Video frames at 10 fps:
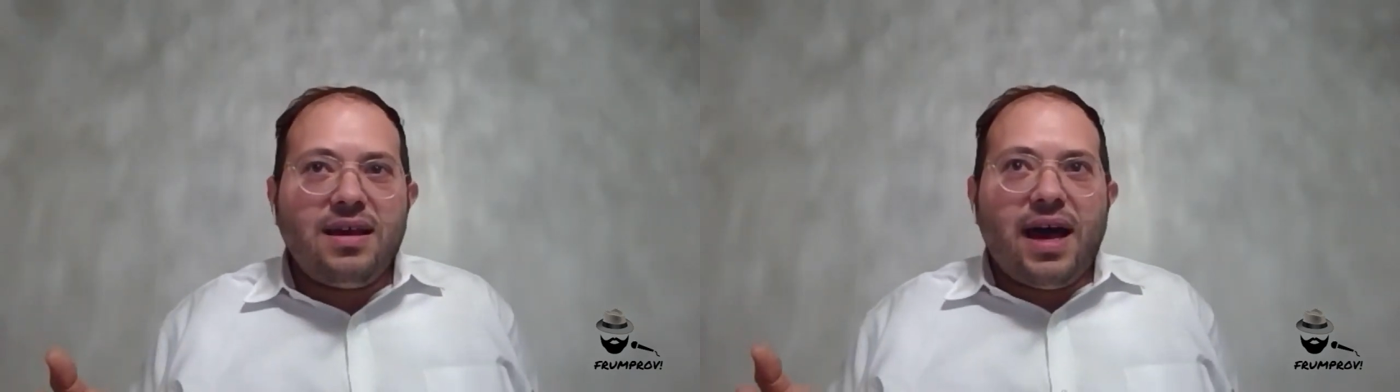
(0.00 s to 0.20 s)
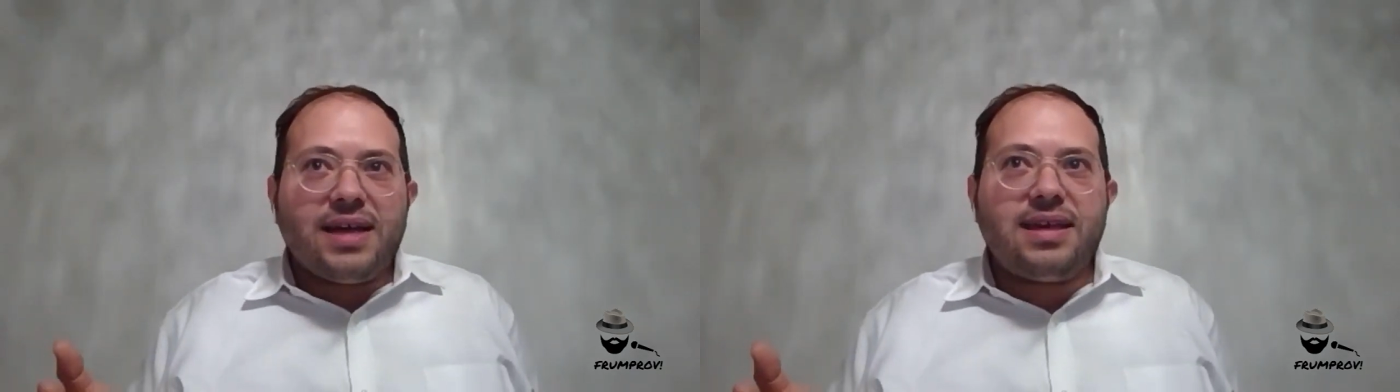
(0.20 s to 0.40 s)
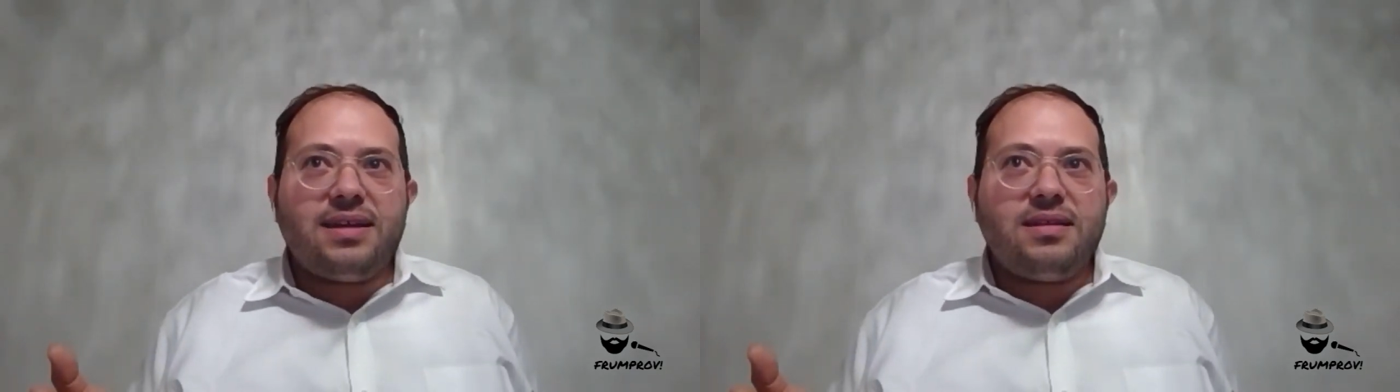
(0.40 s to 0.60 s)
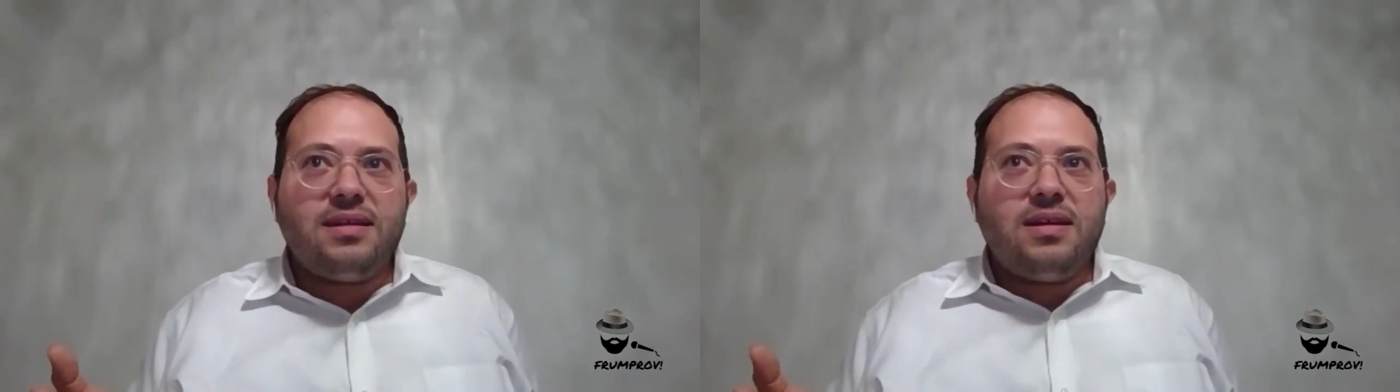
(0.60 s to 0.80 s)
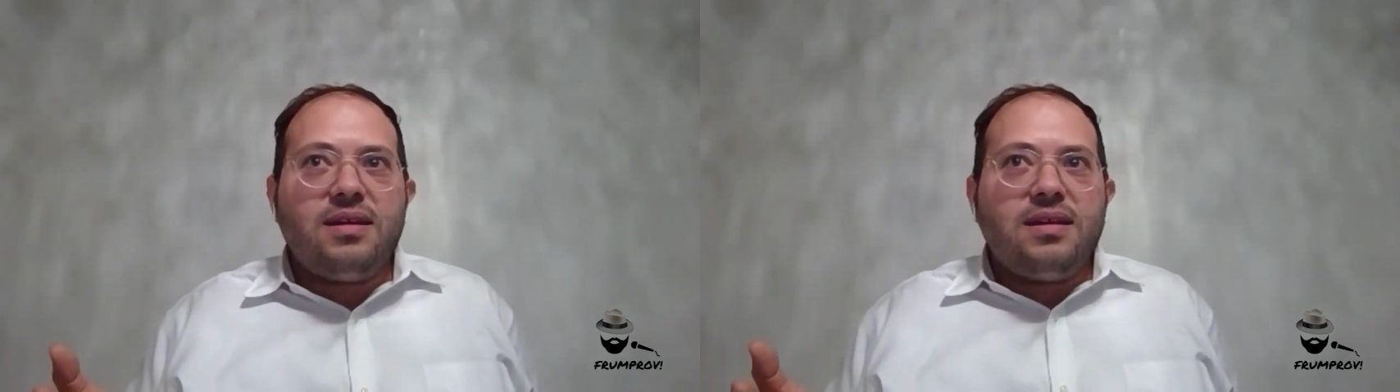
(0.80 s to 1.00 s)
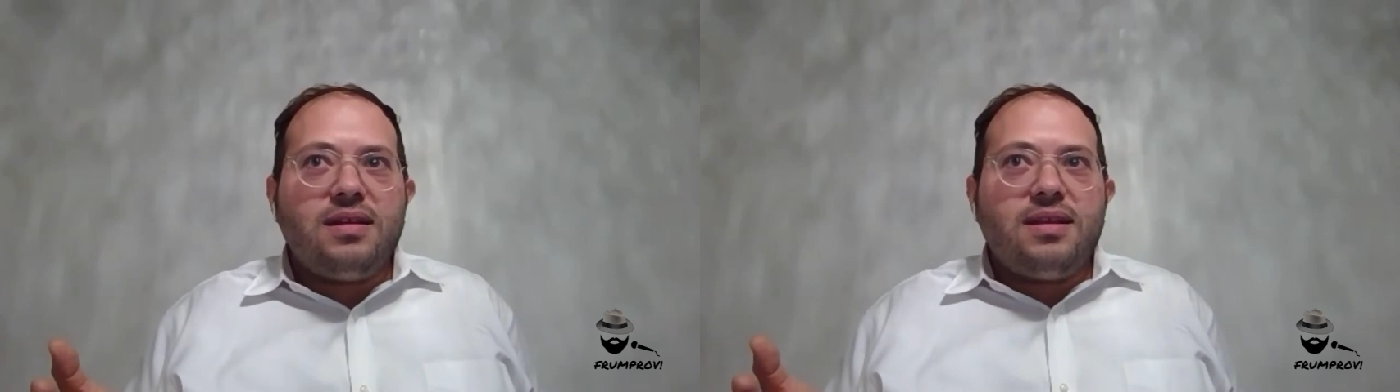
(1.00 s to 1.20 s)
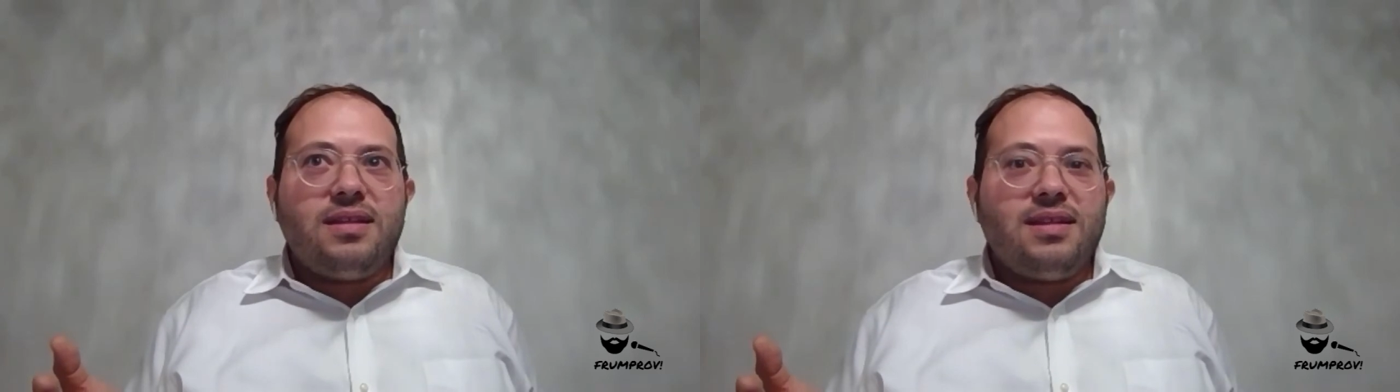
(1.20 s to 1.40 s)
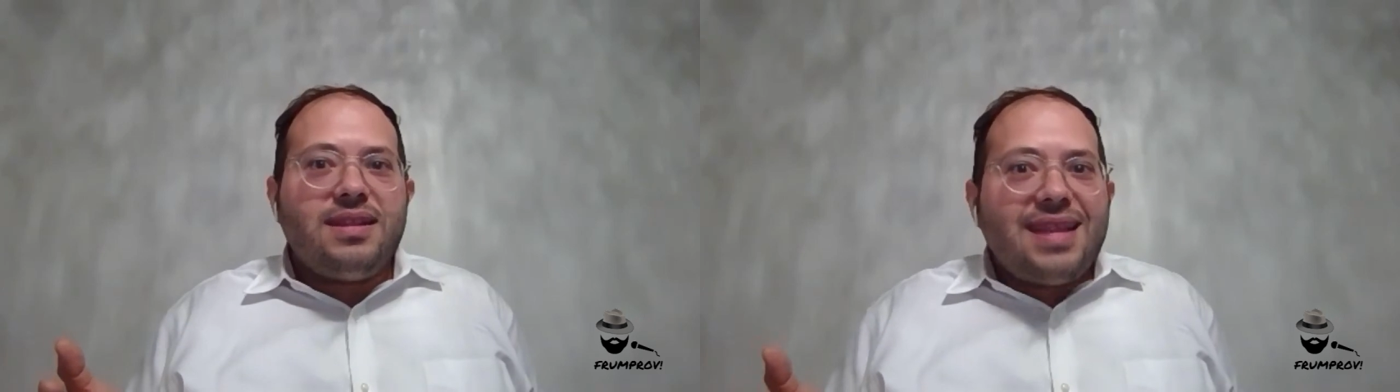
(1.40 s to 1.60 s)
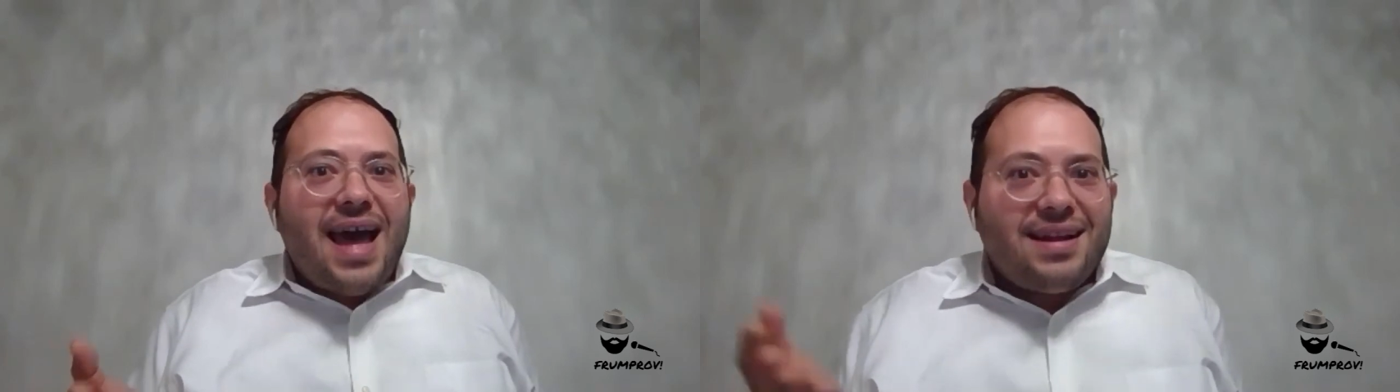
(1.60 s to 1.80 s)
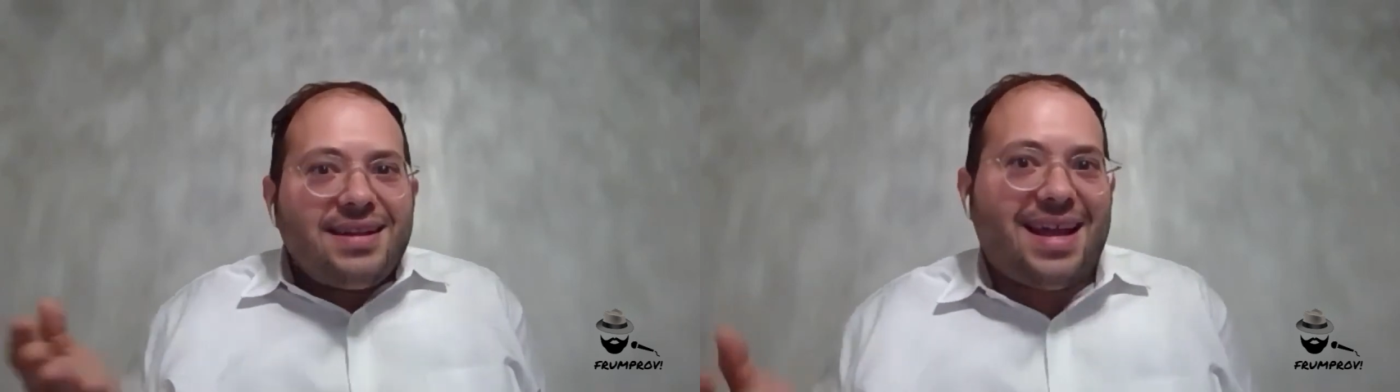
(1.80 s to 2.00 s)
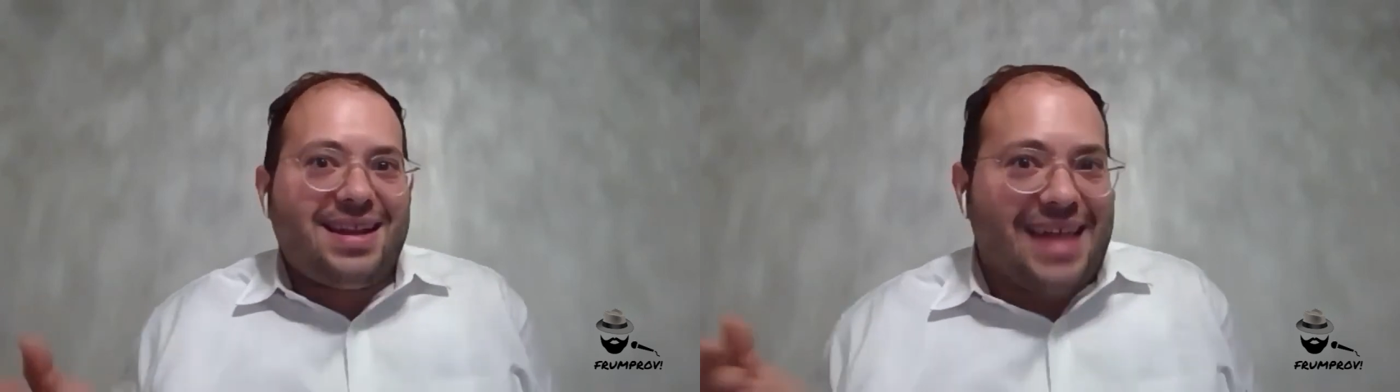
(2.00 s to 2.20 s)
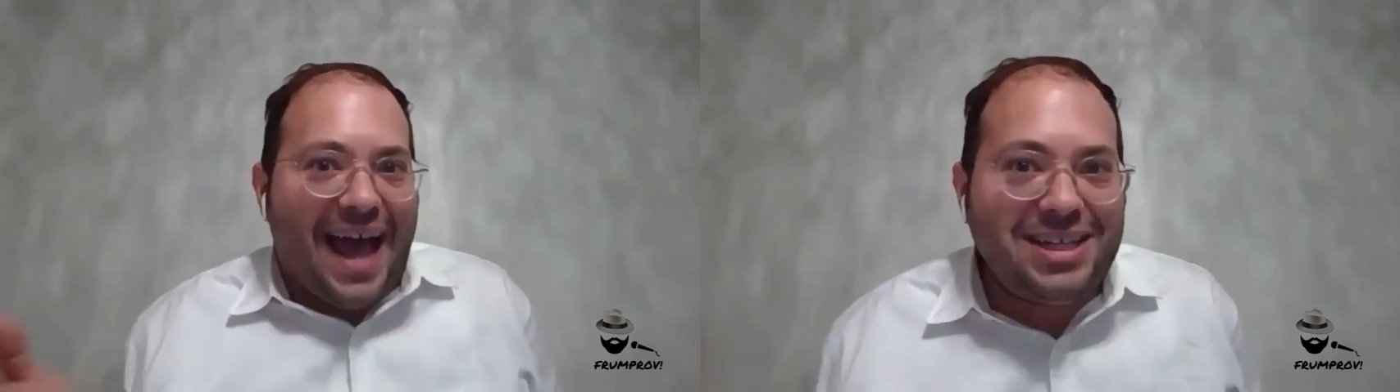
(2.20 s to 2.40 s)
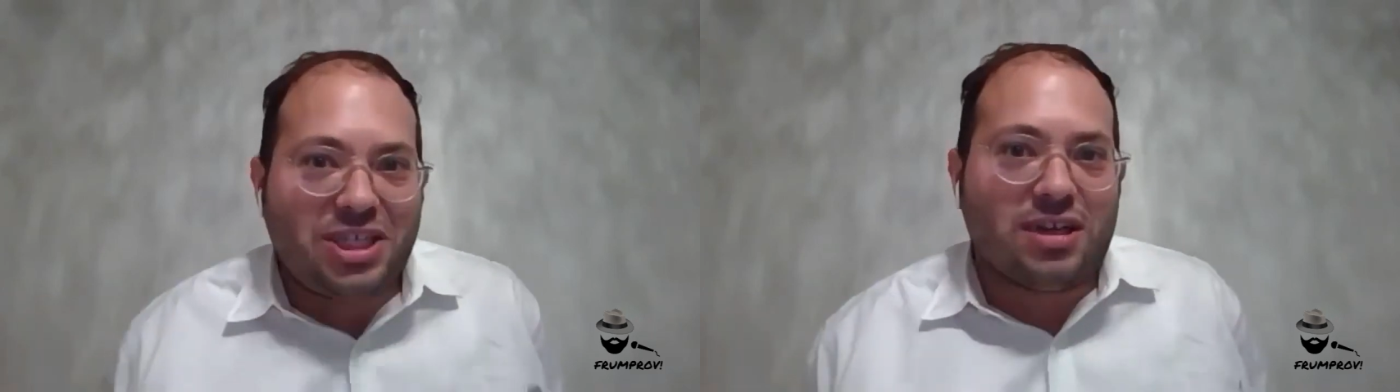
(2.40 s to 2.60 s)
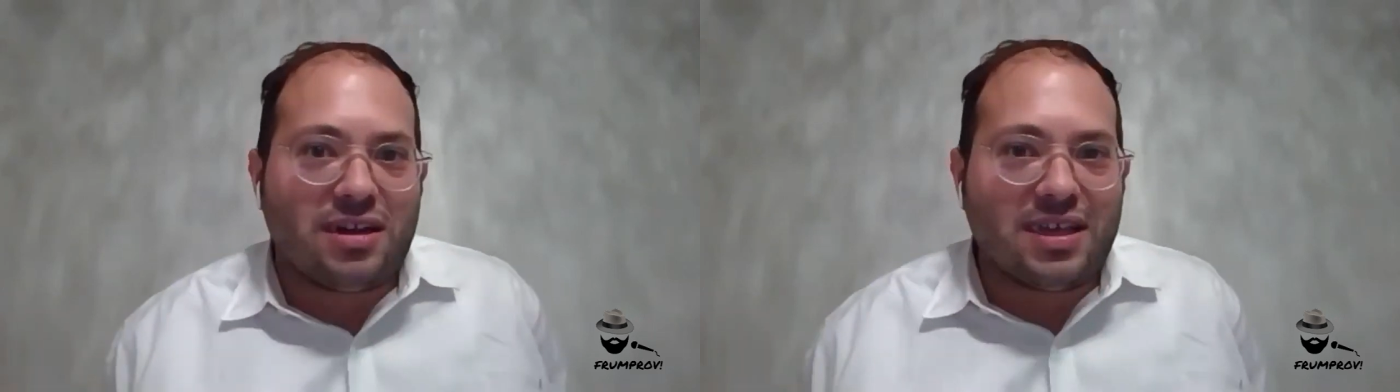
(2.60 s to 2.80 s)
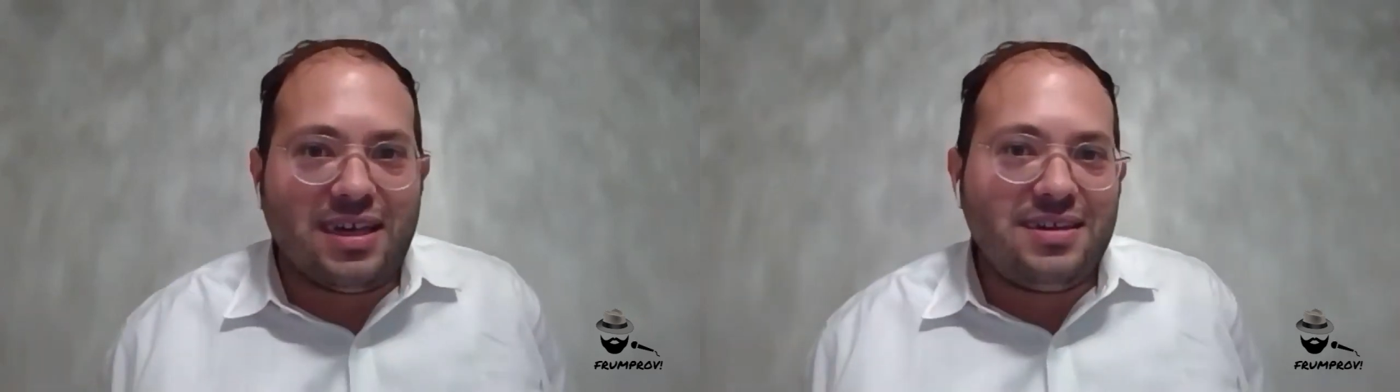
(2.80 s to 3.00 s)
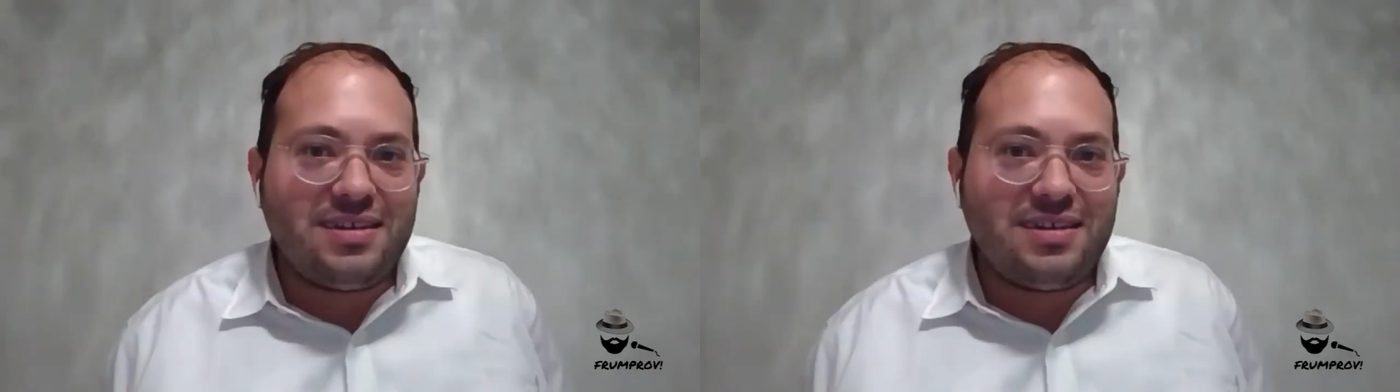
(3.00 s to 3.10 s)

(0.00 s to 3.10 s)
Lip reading: I said, not intentionally.